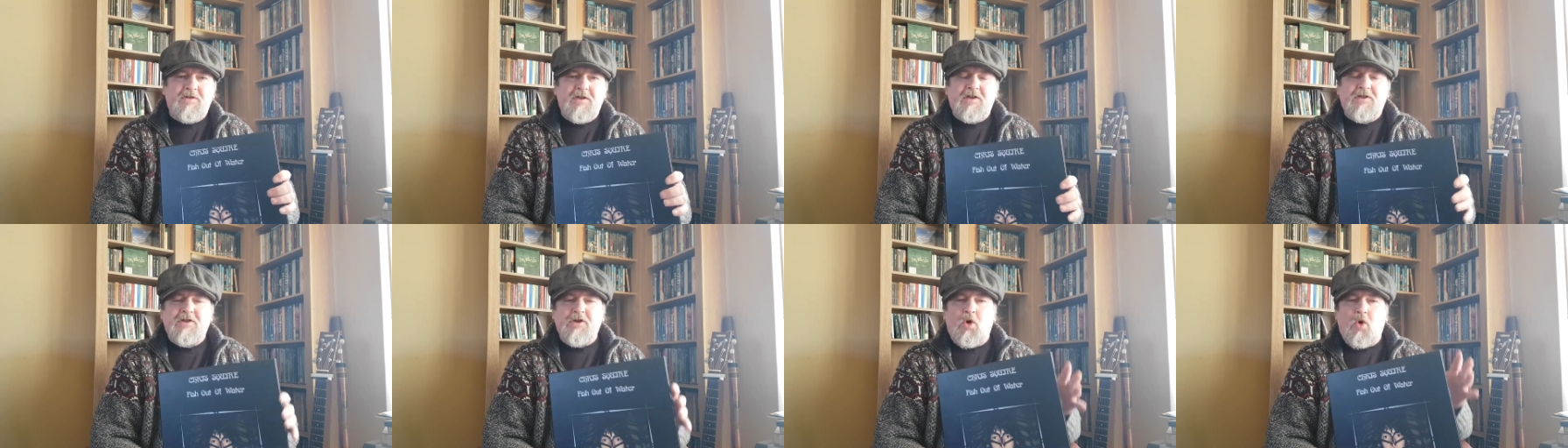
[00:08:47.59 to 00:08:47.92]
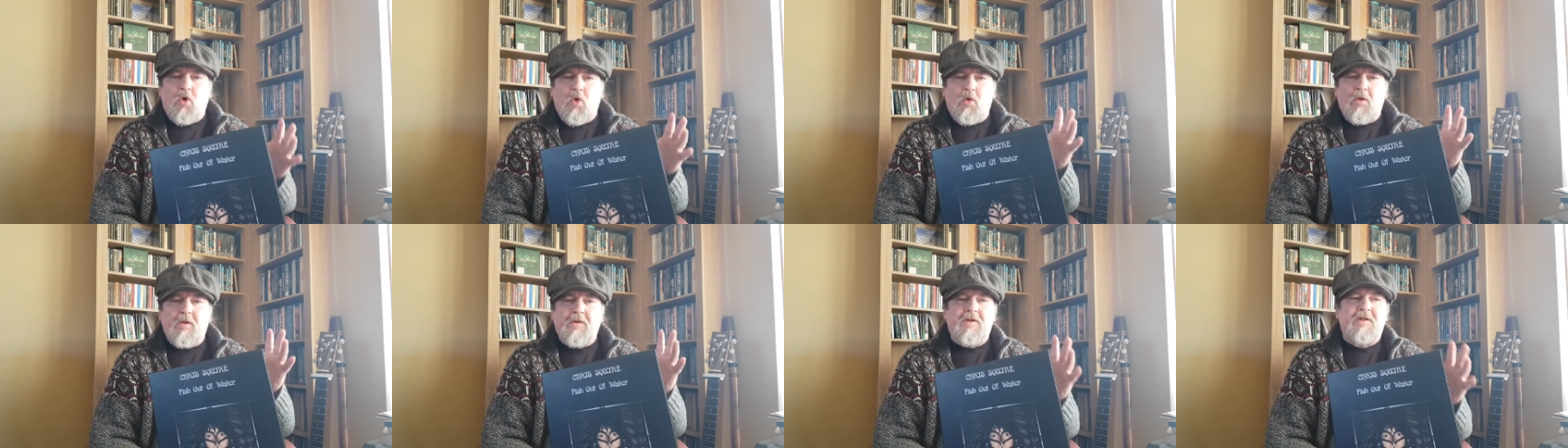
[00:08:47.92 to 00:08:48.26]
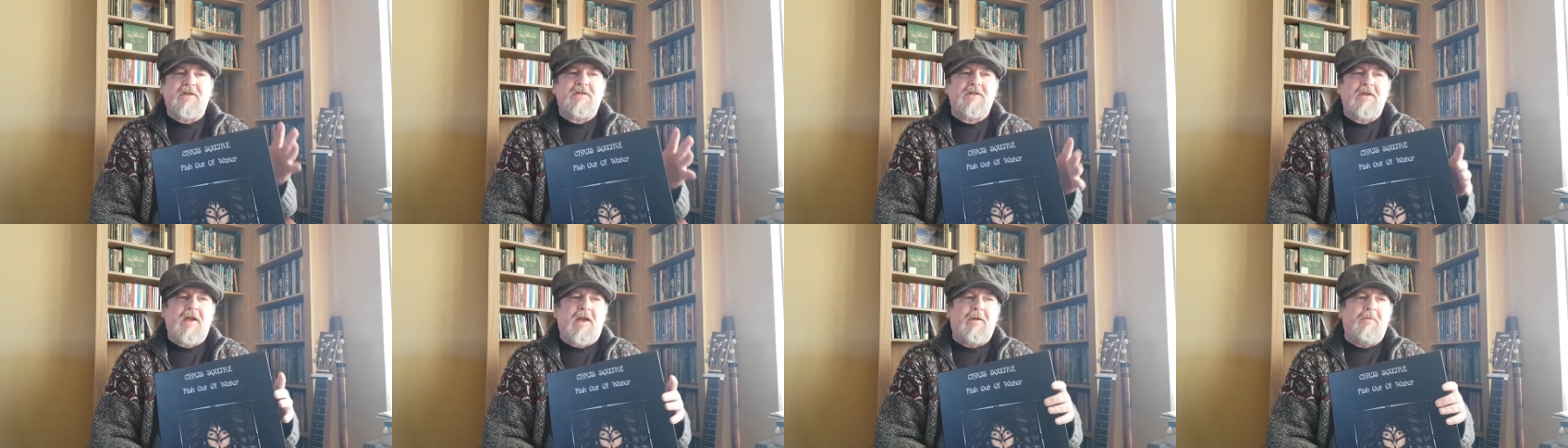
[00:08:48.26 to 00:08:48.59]
It's all of the
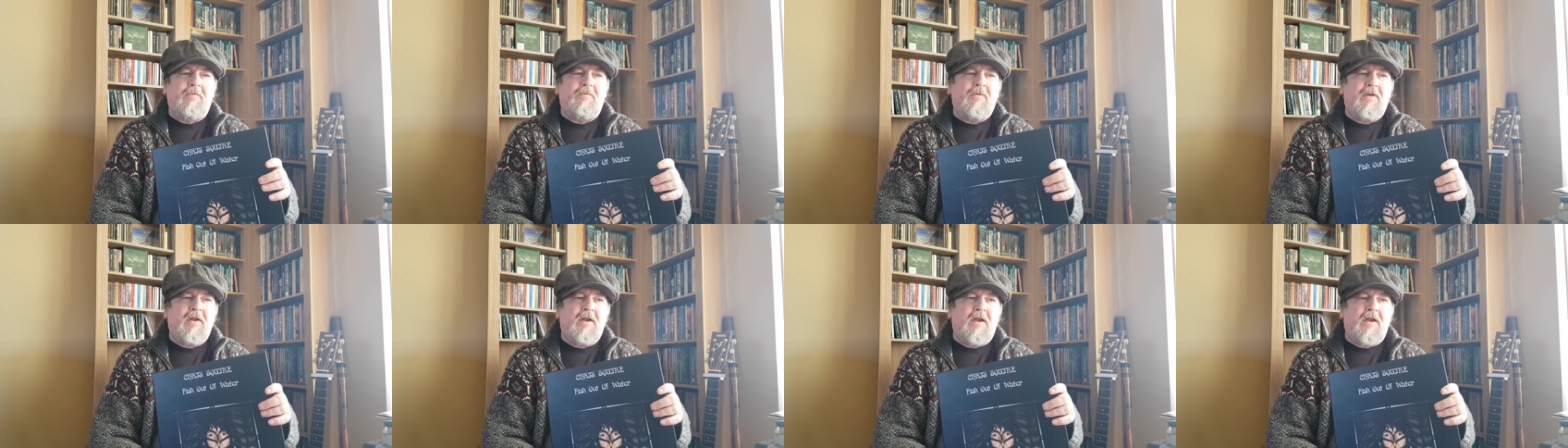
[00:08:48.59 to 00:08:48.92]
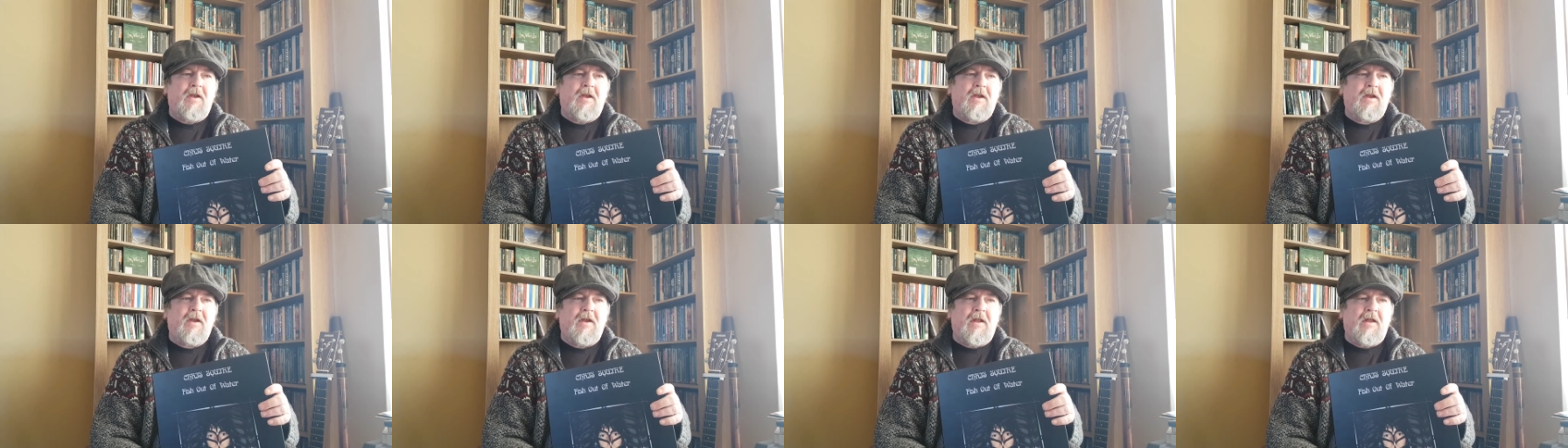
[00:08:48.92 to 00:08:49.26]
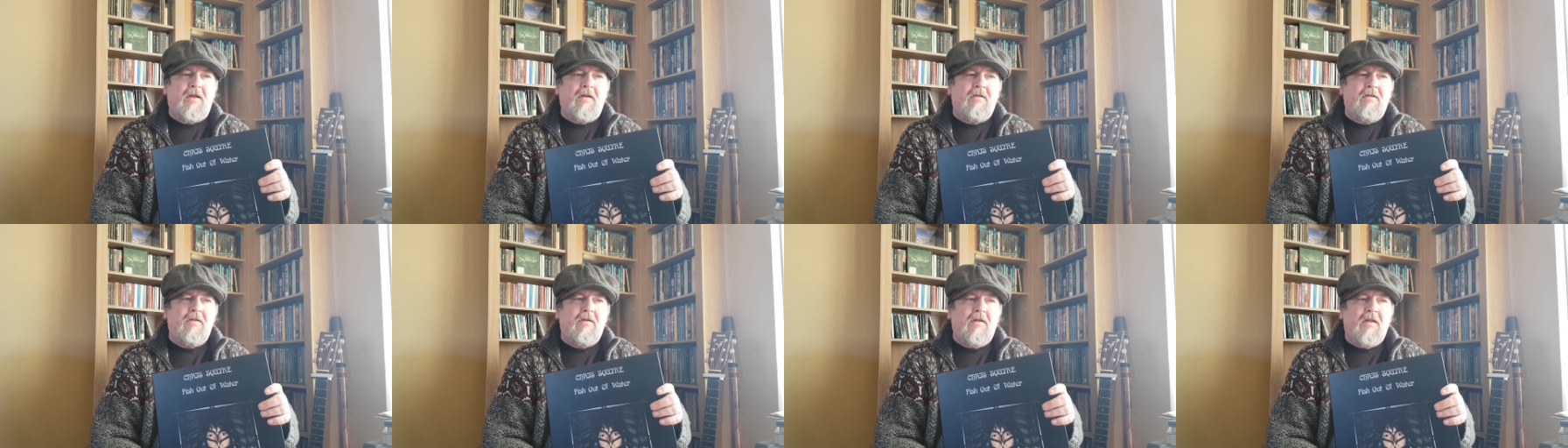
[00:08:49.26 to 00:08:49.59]
same thing, you know.